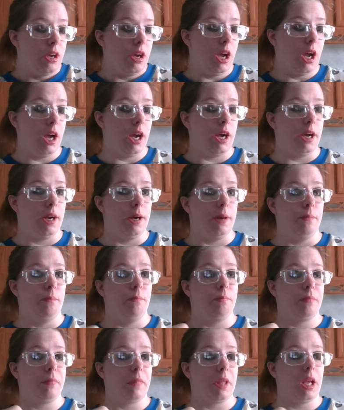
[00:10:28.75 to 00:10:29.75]

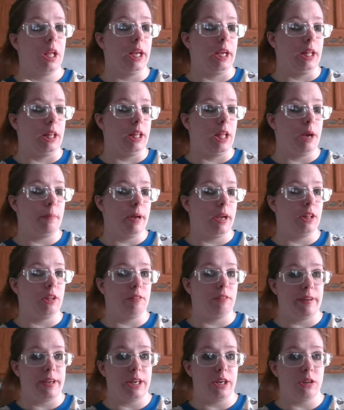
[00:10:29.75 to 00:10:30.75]
Like a lot of my other
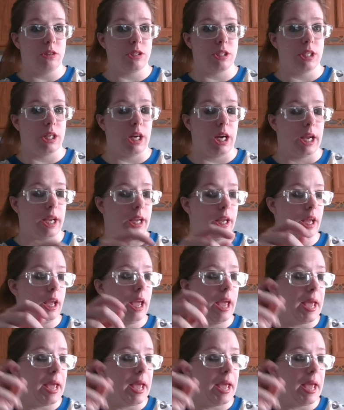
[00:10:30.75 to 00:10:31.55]
videos that I